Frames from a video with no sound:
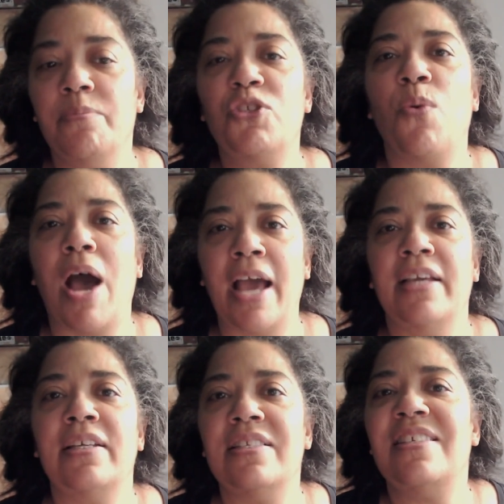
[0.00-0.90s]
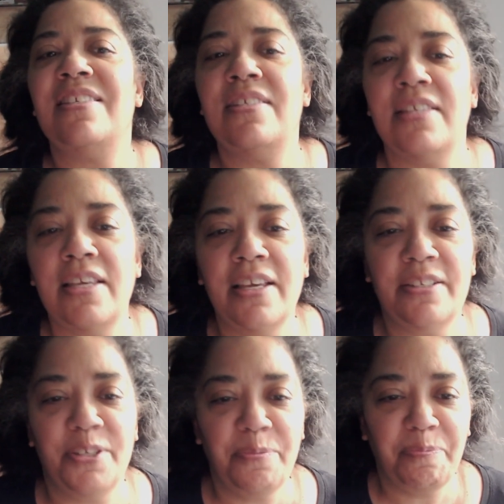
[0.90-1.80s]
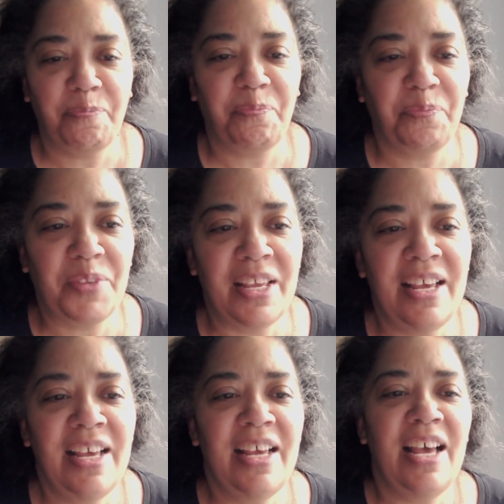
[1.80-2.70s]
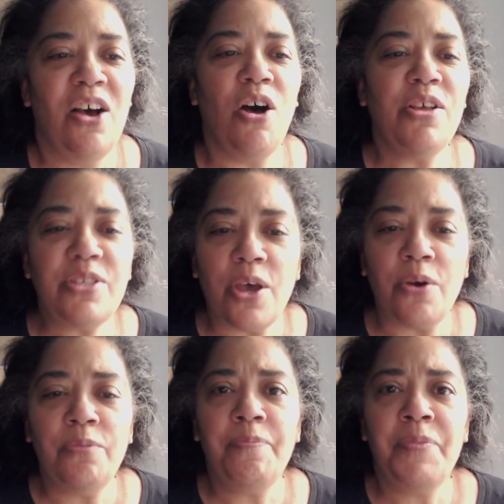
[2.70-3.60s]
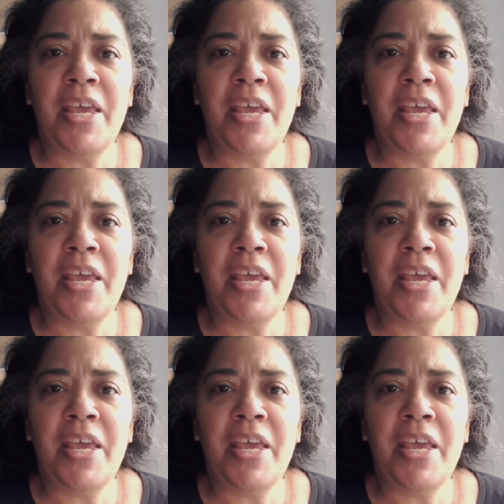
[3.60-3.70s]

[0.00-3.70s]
so I can see it. Also,